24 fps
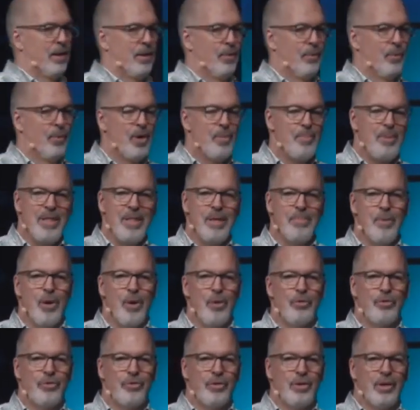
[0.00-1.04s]
would have been the
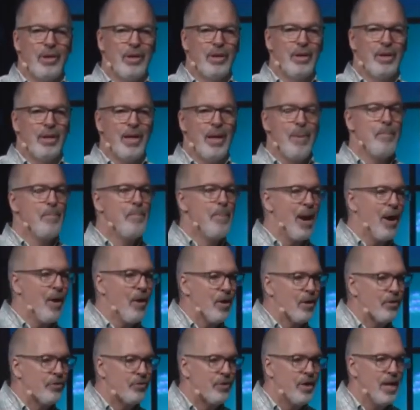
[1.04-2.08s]
most
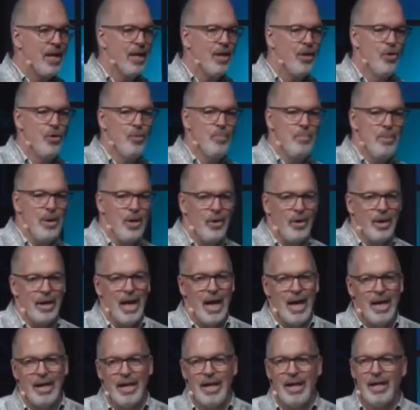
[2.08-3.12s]
embarrassing,
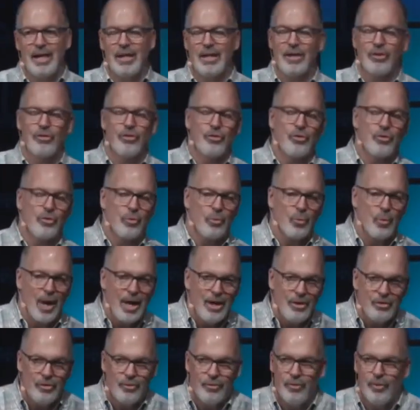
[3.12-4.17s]
humiliating,
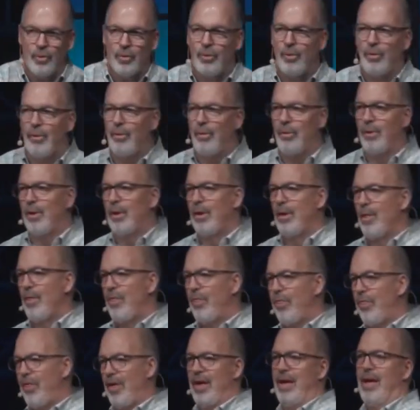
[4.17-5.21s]
disgraceful
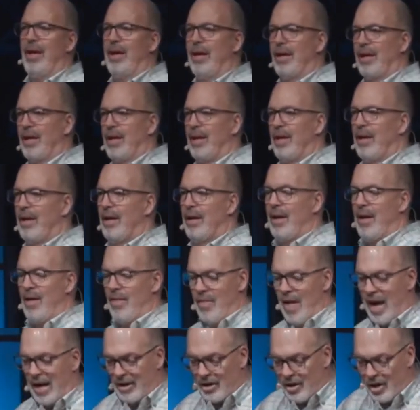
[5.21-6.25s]
thing
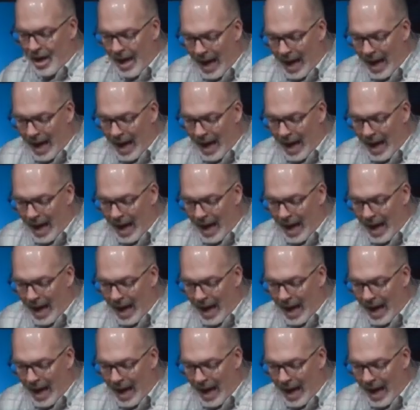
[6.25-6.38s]
that could